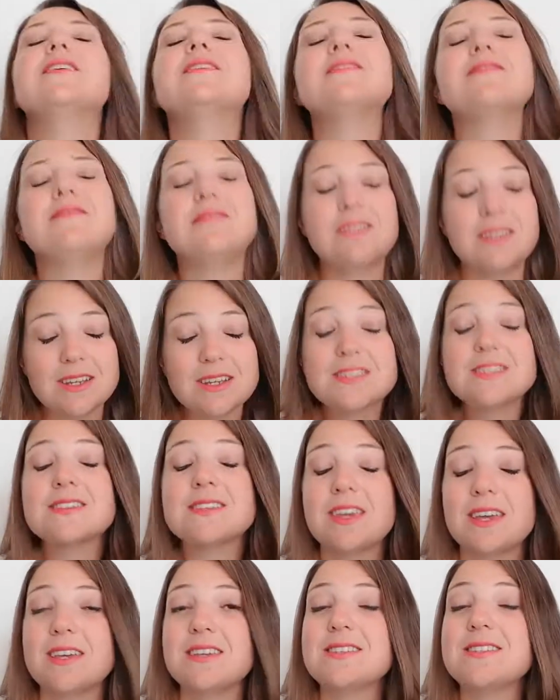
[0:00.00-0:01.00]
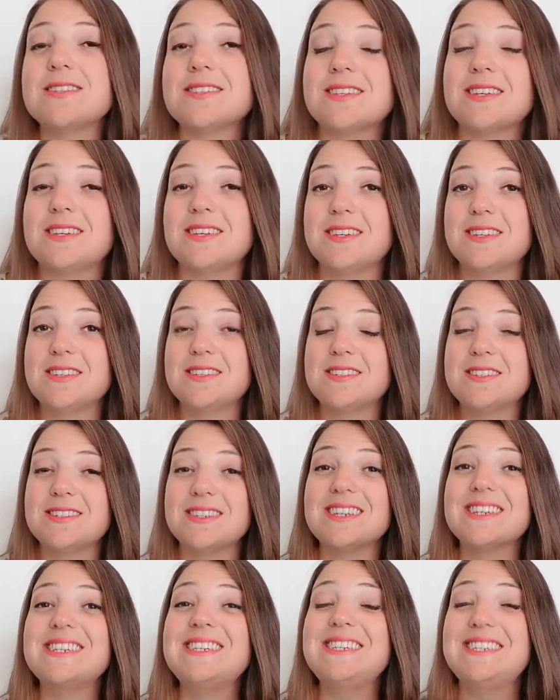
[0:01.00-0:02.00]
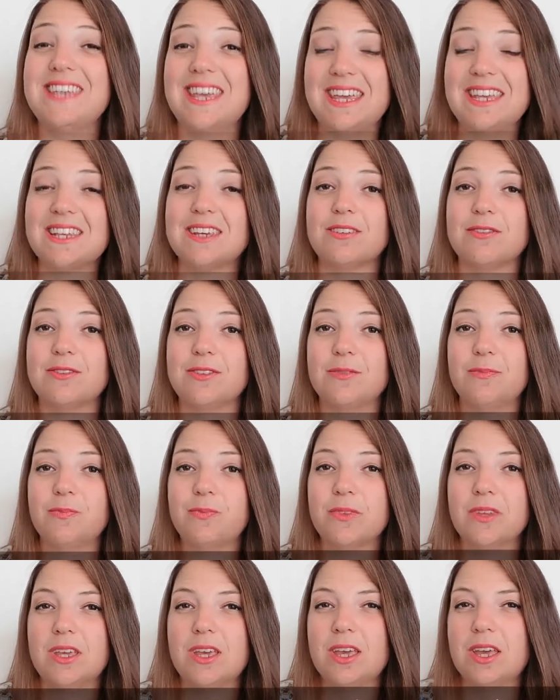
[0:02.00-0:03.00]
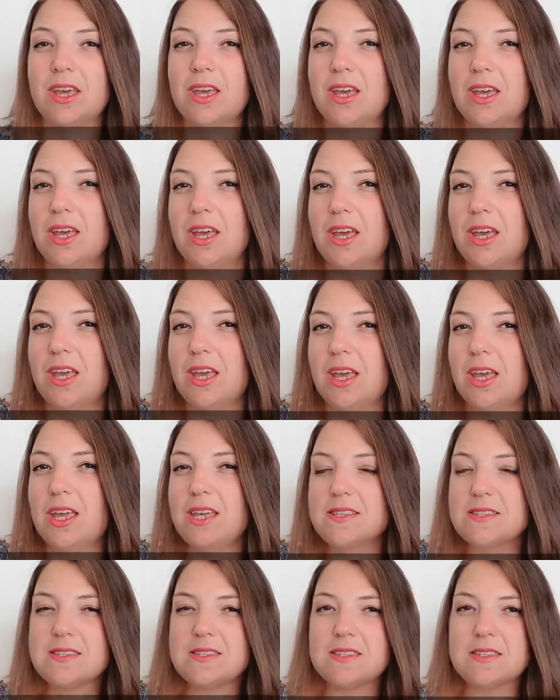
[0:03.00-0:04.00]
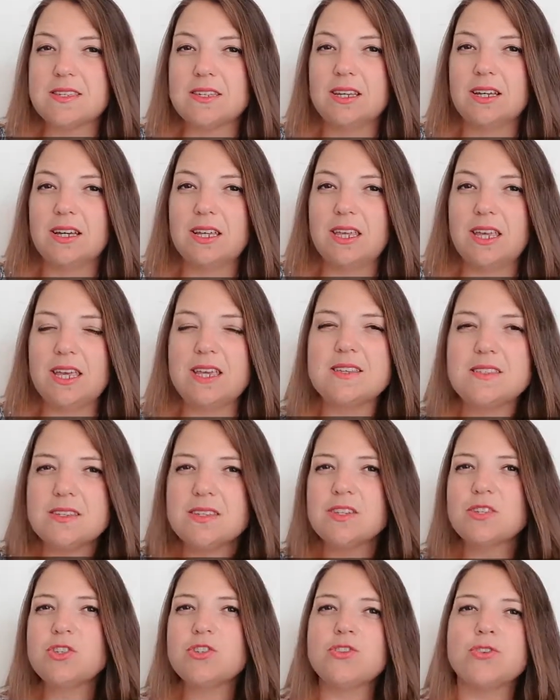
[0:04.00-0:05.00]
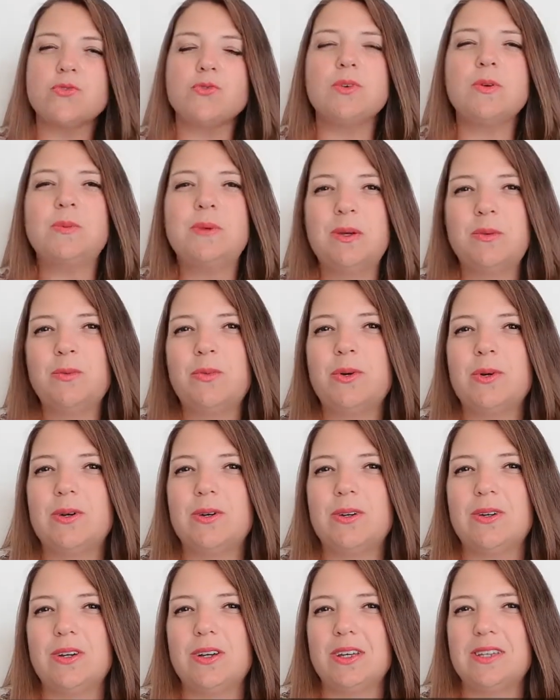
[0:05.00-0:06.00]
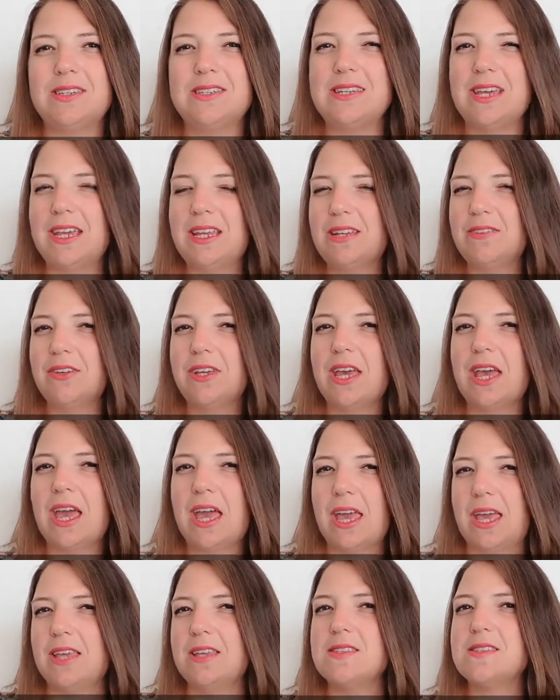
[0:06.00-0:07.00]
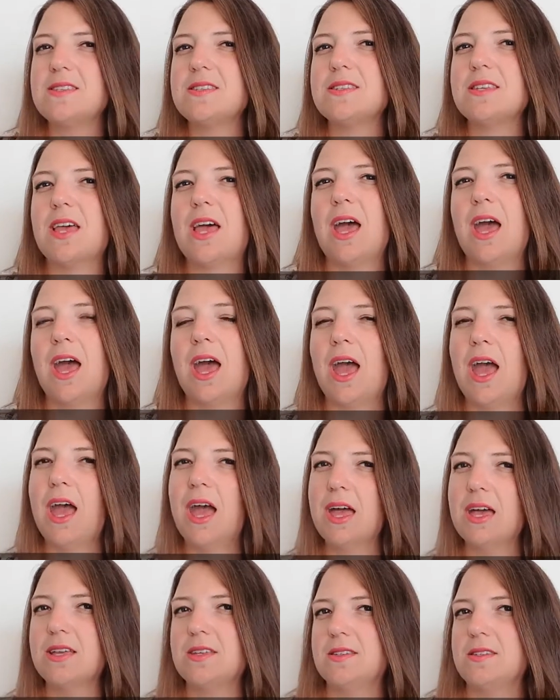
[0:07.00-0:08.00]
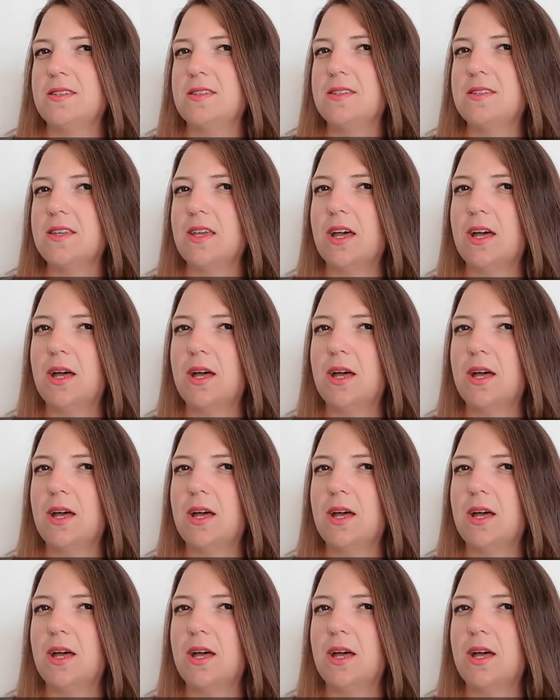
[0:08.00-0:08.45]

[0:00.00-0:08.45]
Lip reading: Next case is dative. It's easiest to remember dative case as